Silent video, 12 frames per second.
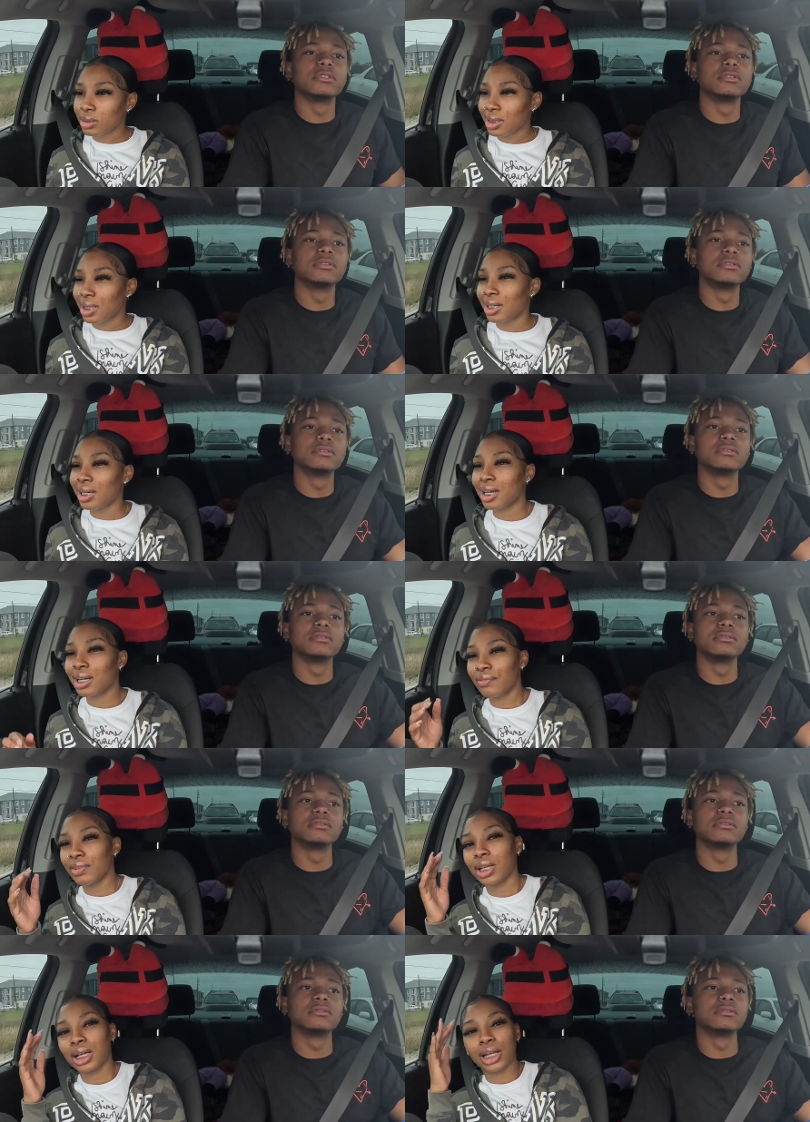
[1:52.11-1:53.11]
Speaker 1: Yeah, I, I
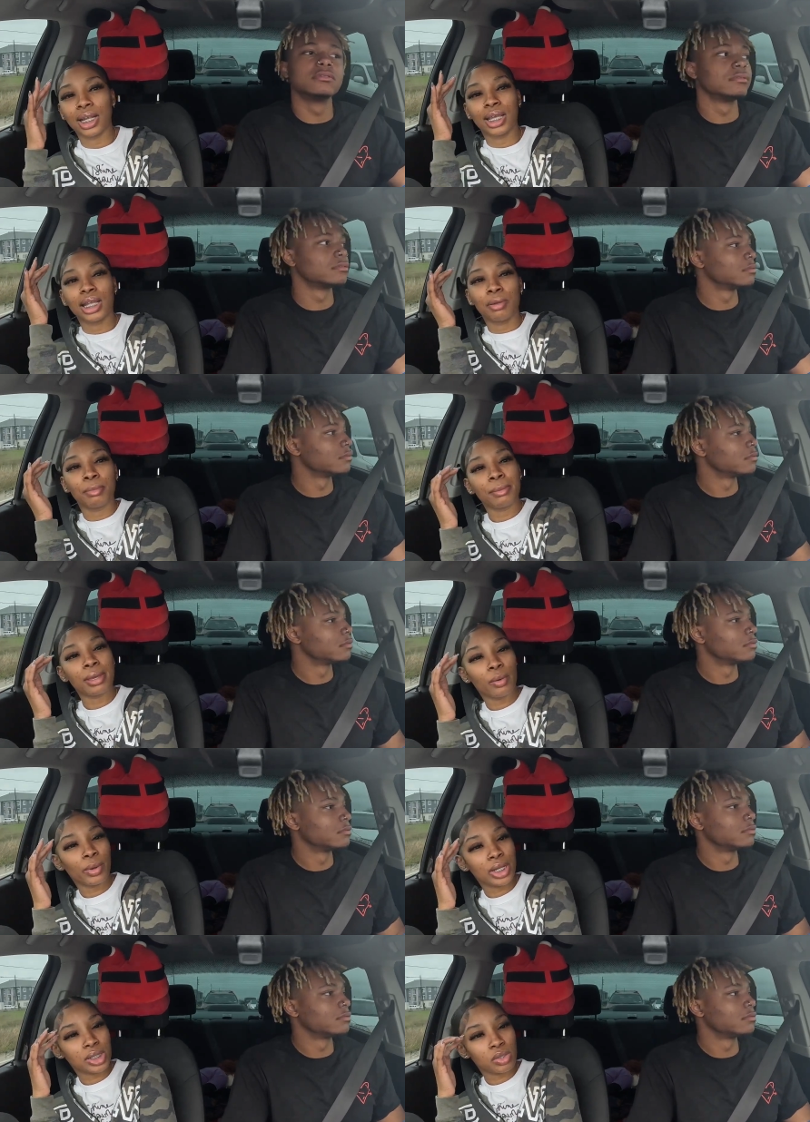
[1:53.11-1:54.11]
feel like I got a headache. Maybe I
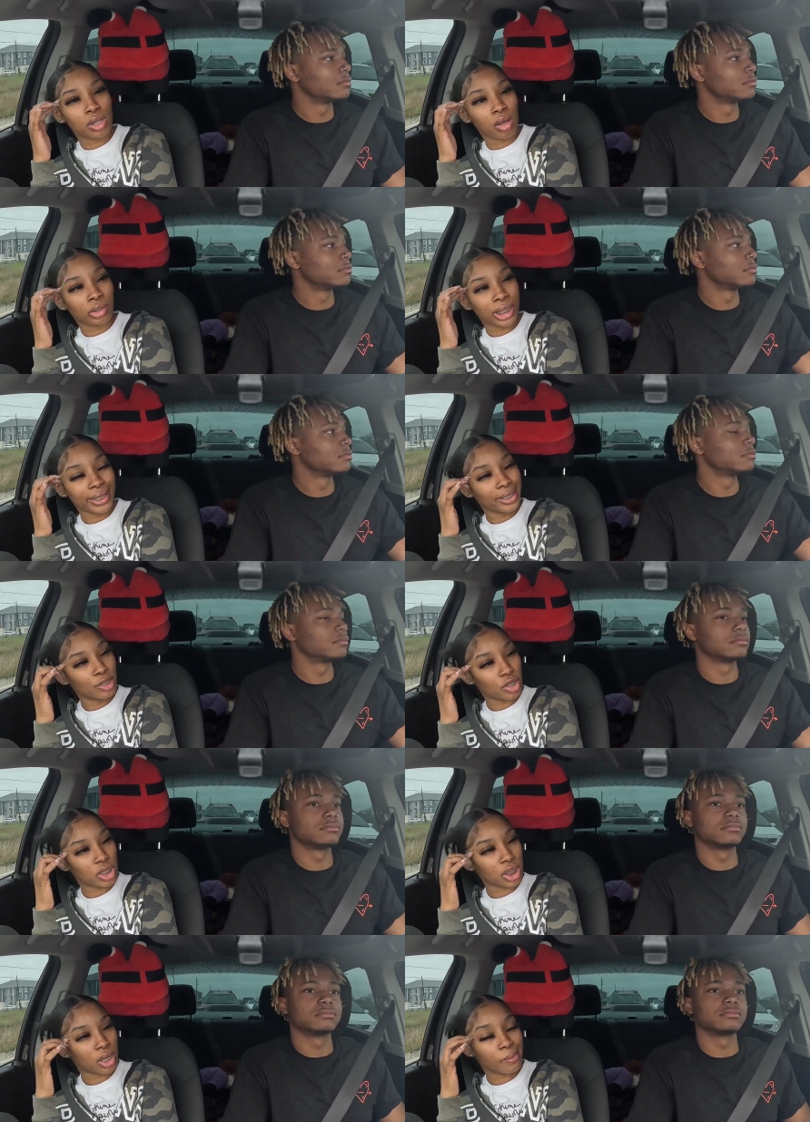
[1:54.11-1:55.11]
waited too long to eat
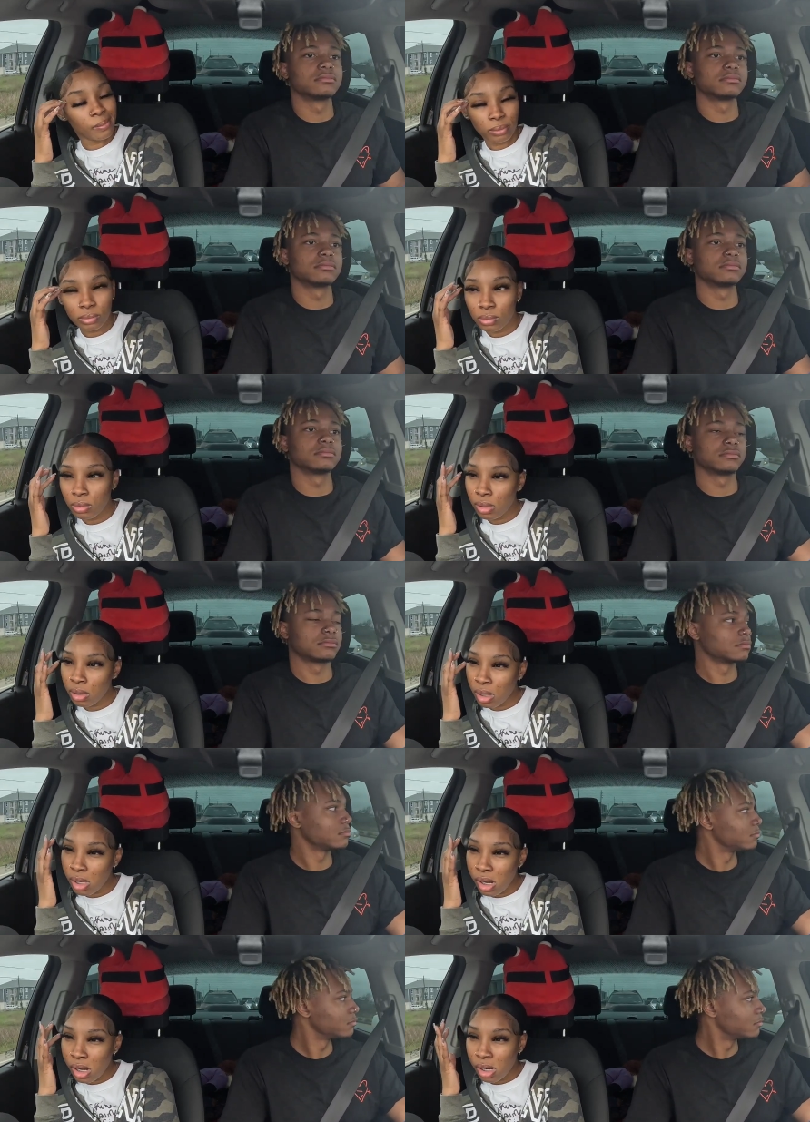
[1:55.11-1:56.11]
or something.
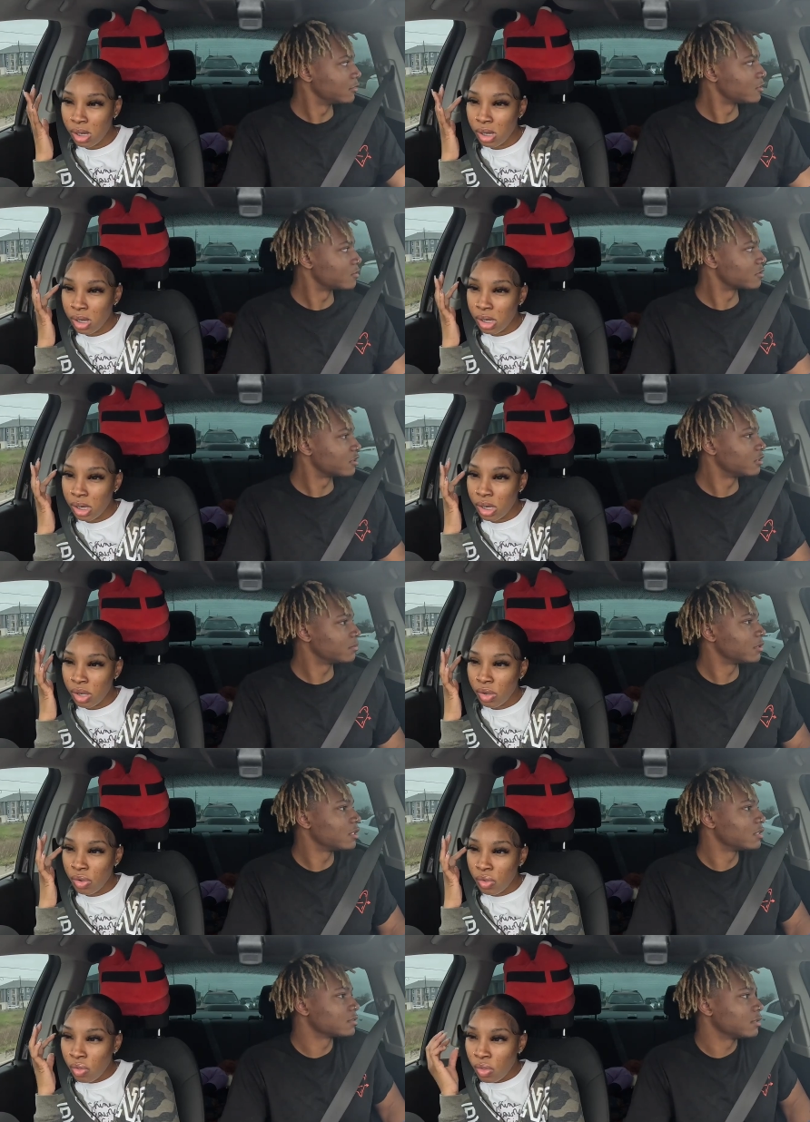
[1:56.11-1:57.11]
Speaker 2: Did you sleep
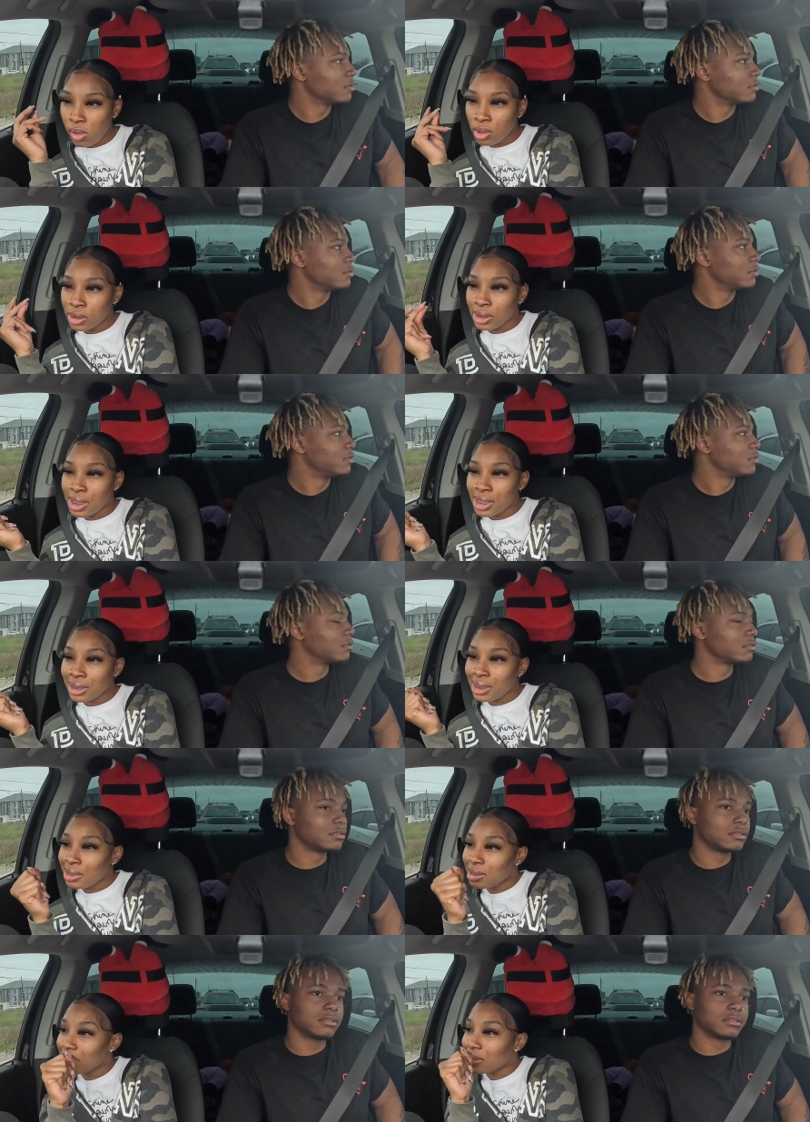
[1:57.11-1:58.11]
last night?
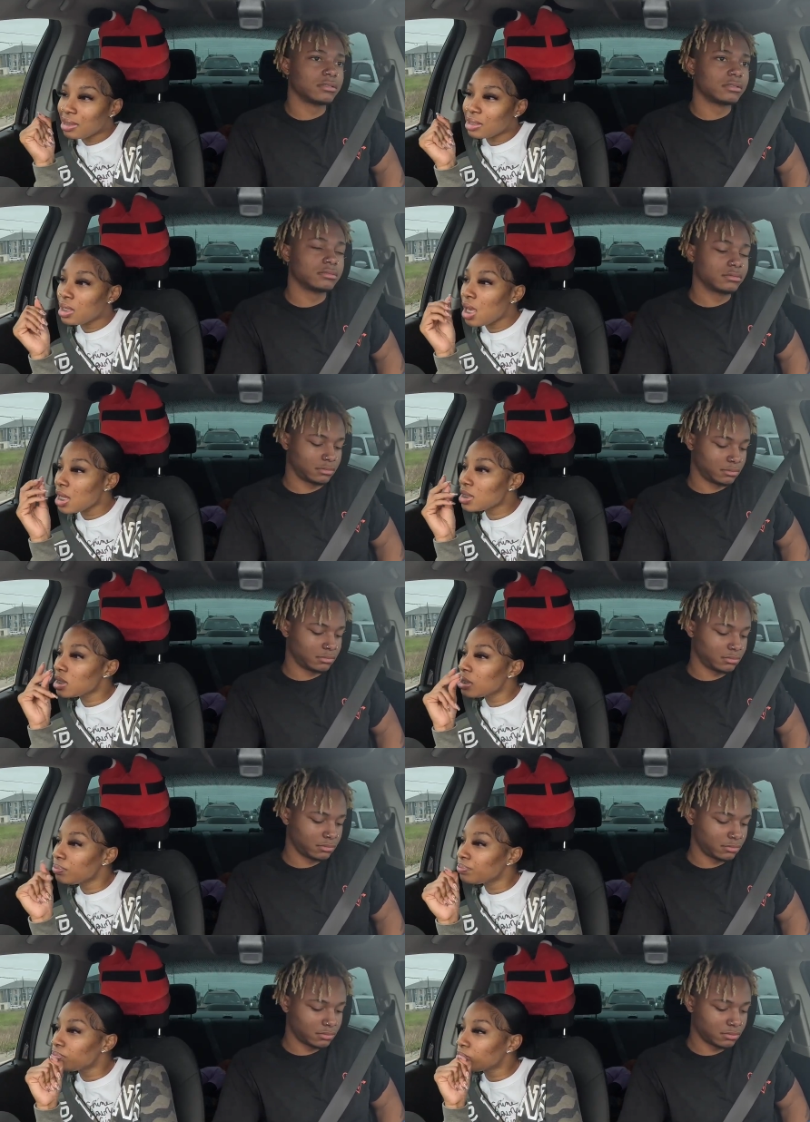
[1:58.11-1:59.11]
Speaker 1: Yeah, I
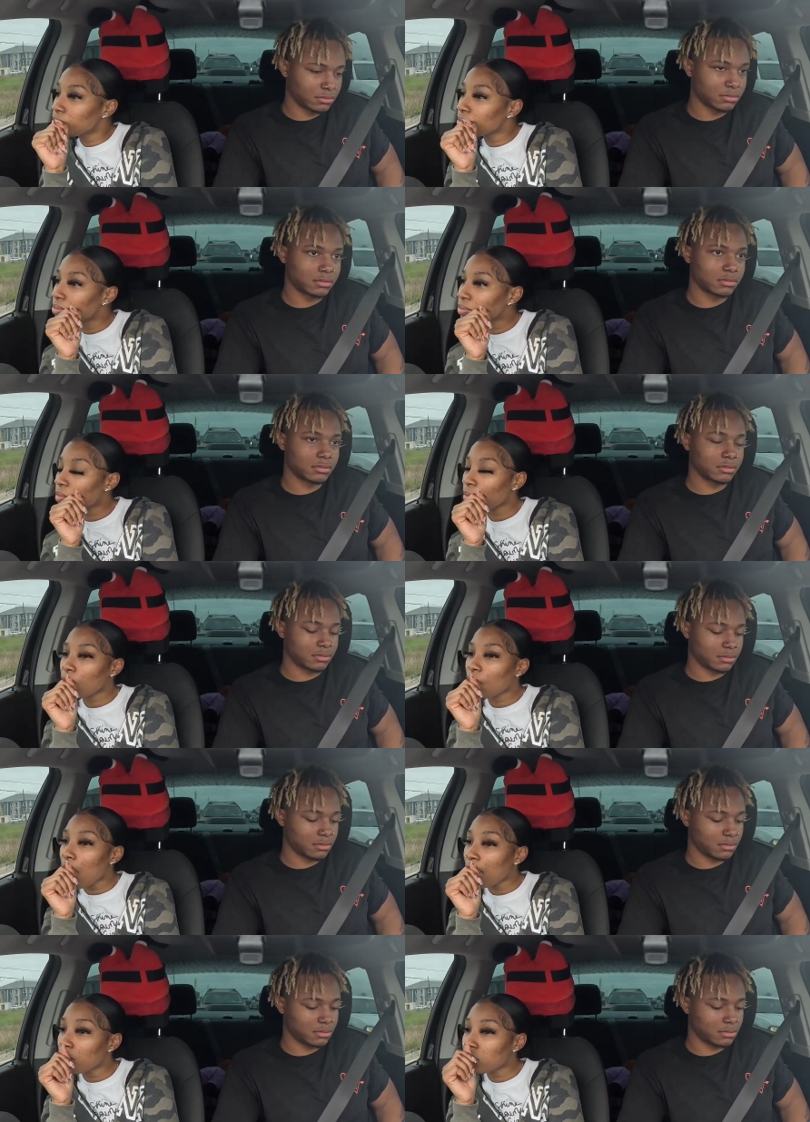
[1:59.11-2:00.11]
slept.
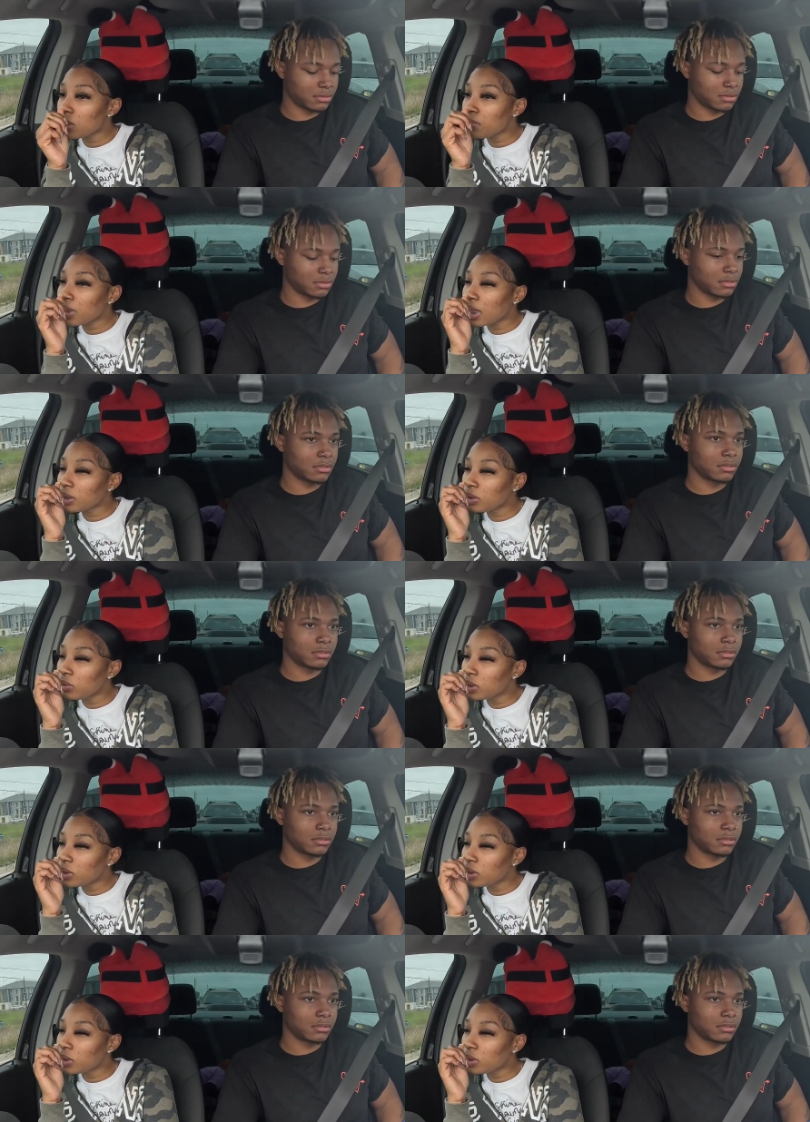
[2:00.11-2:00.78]
I ain't gonna sleep till like two